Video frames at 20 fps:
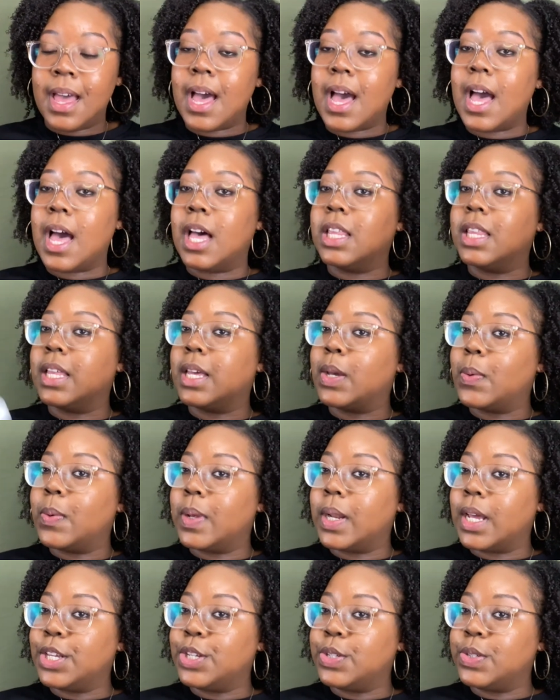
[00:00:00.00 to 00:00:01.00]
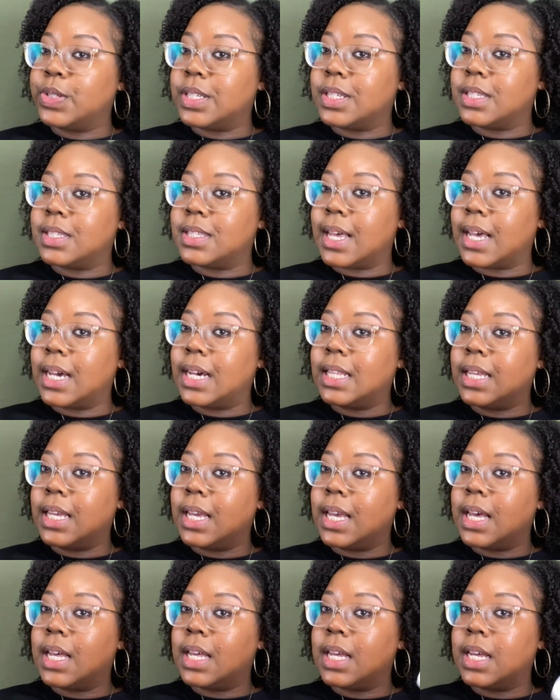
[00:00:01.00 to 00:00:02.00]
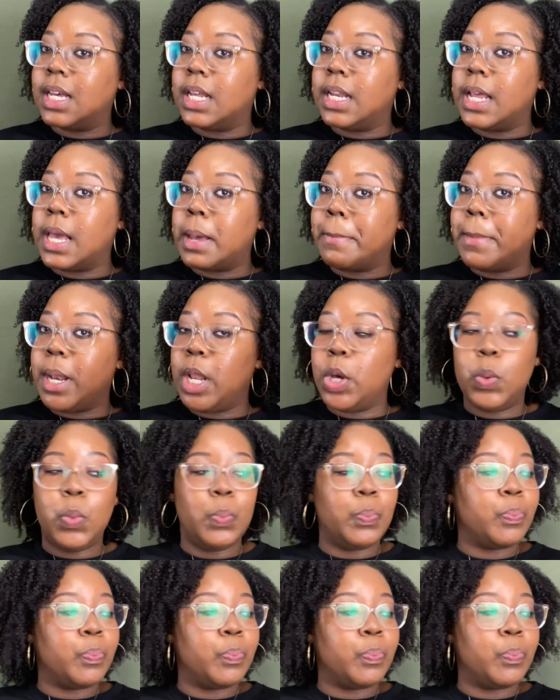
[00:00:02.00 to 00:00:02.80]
I'll link what I used exactly down below.